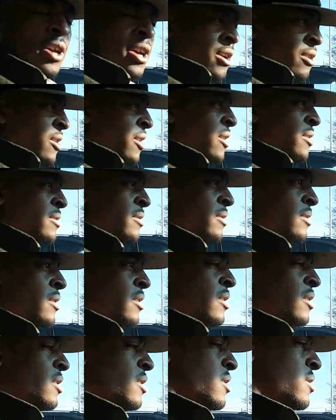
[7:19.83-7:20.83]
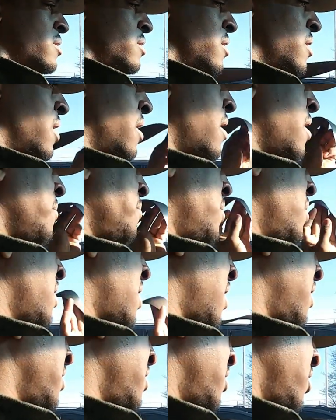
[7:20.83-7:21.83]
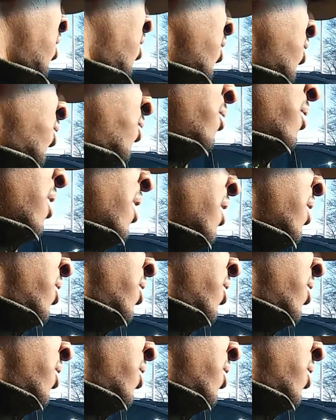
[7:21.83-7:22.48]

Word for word: in today, but I just thought you guys should